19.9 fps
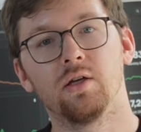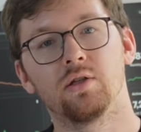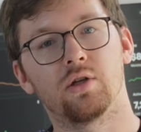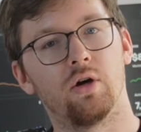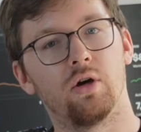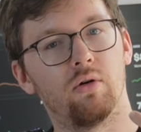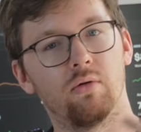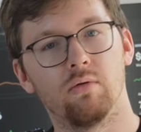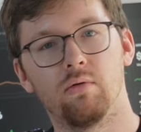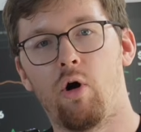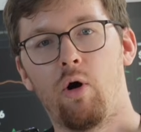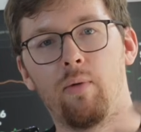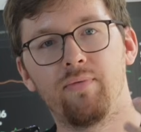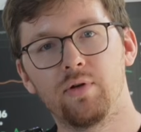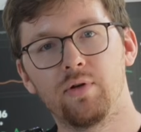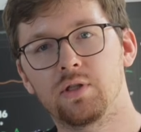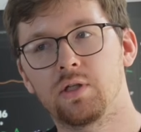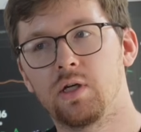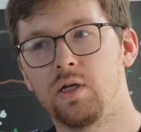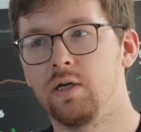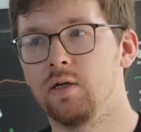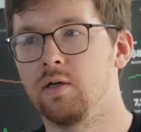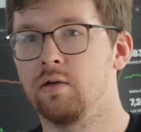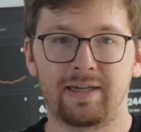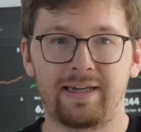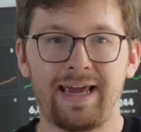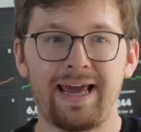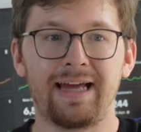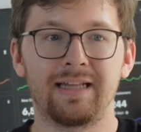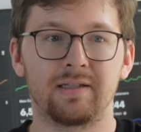So obviously
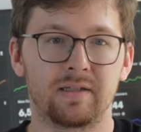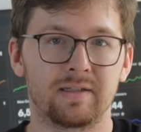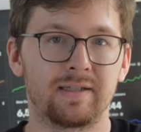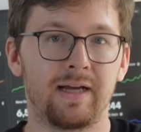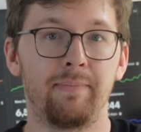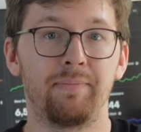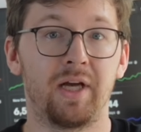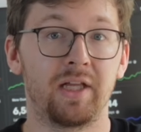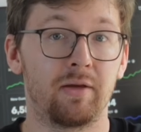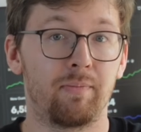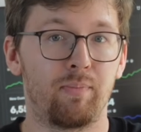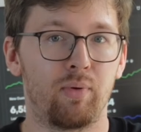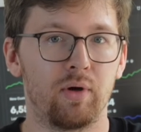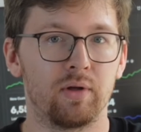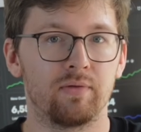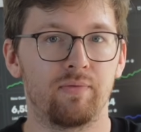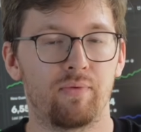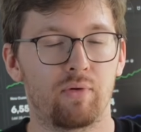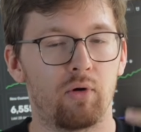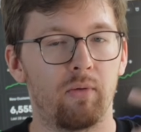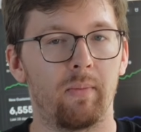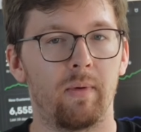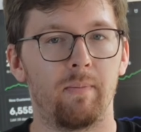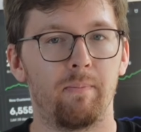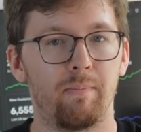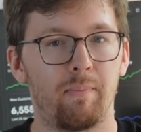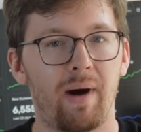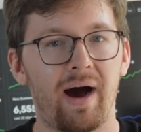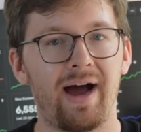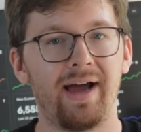get some data point from
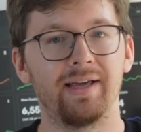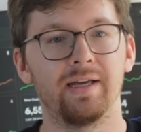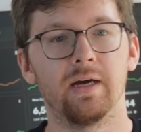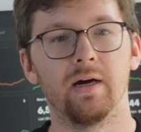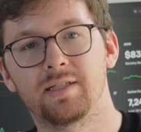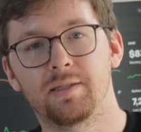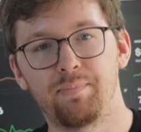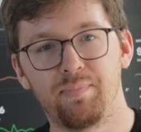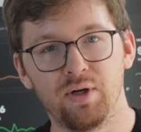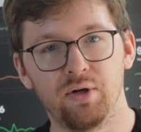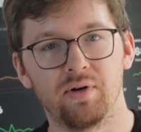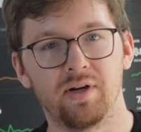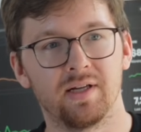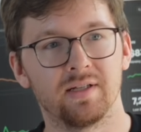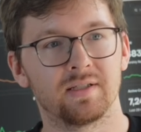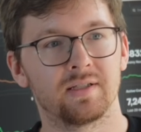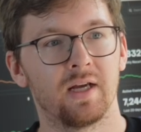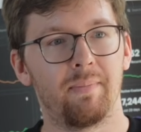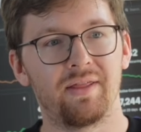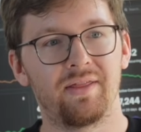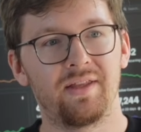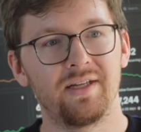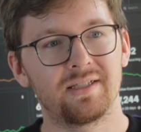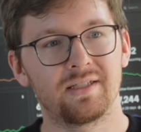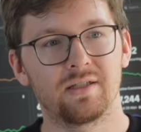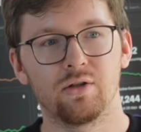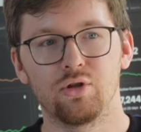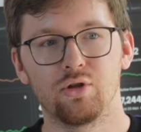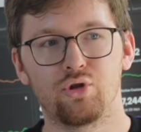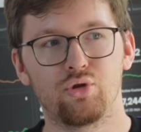my experience, but
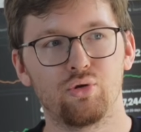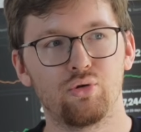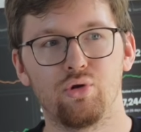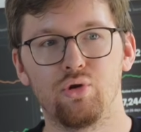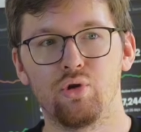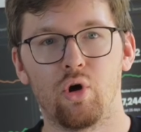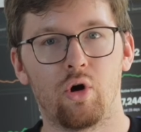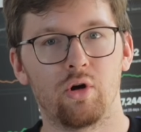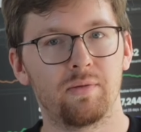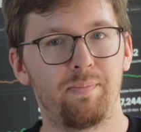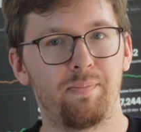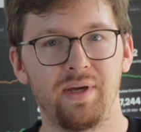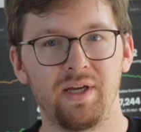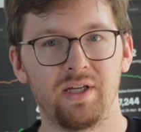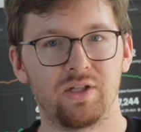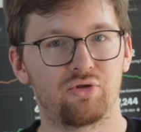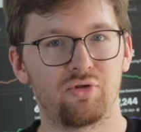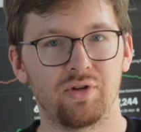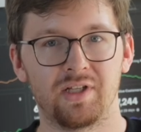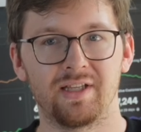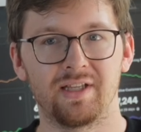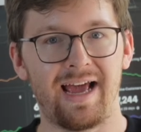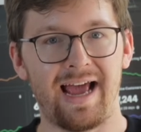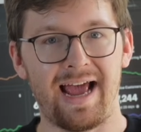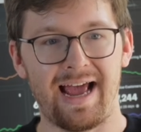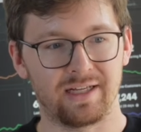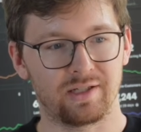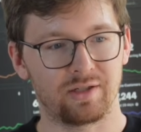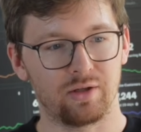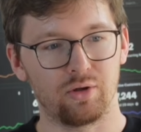this should not be treated
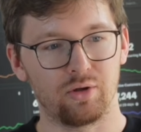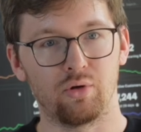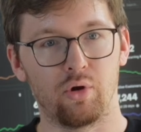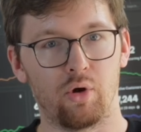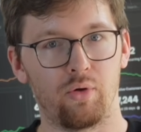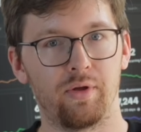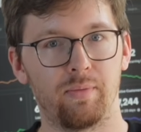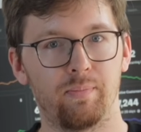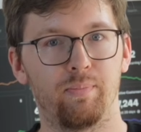as, the